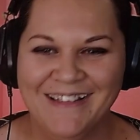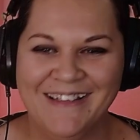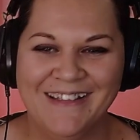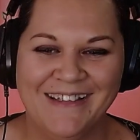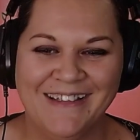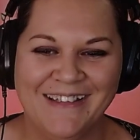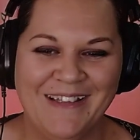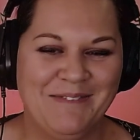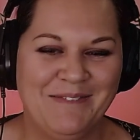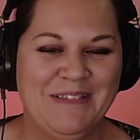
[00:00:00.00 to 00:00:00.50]

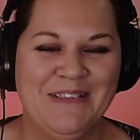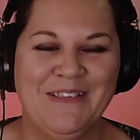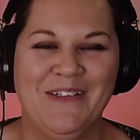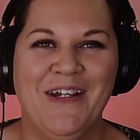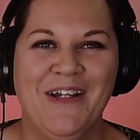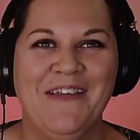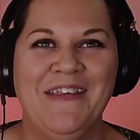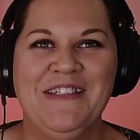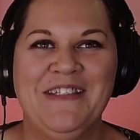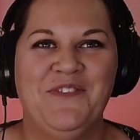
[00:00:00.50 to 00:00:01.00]
I'm
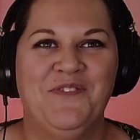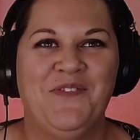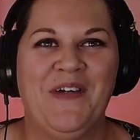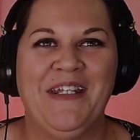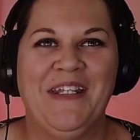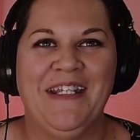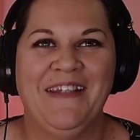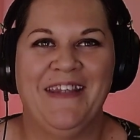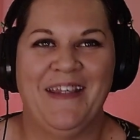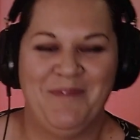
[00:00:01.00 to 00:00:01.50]
sorry, that's
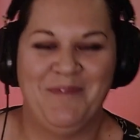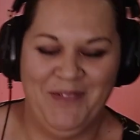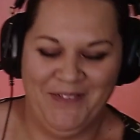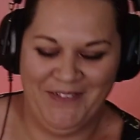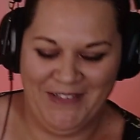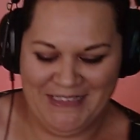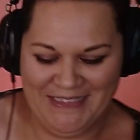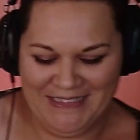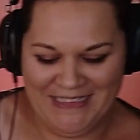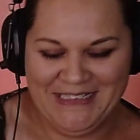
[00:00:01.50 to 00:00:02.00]
funny that they put
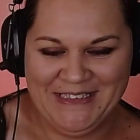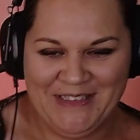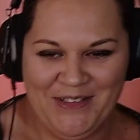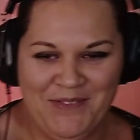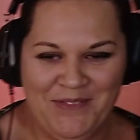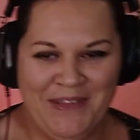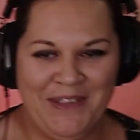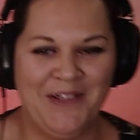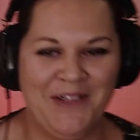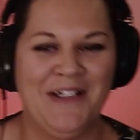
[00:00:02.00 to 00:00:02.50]
those things
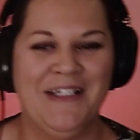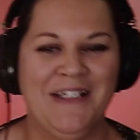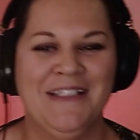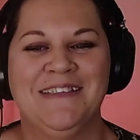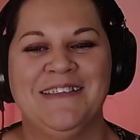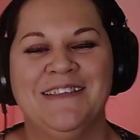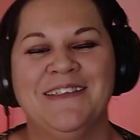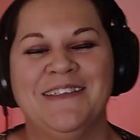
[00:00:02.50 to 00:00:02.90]
over the eyes.